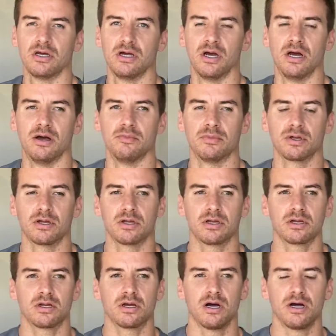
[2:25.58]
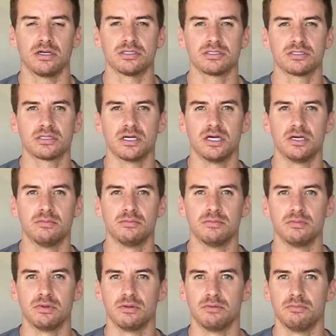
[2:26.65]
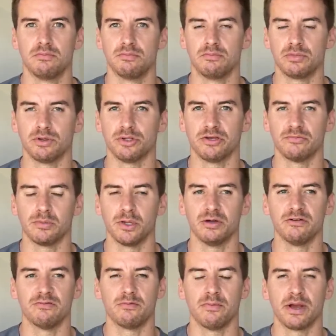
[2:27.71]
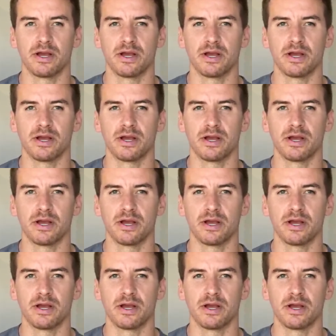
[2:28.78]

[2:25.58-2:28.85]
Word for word: um, cause some buildup of